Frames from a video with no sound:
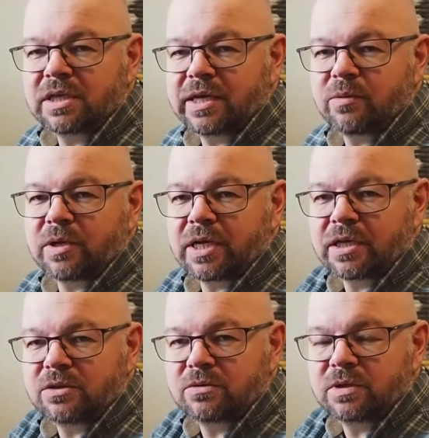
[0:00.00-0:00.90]
the other one
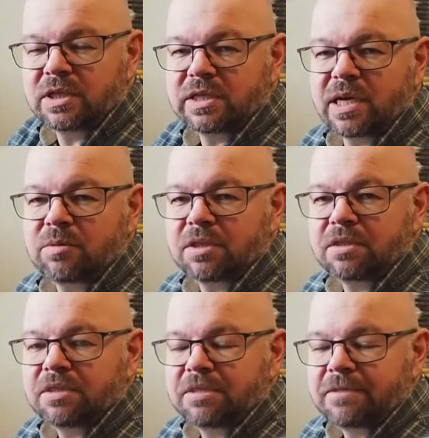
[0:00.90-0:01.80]
I do in YAML.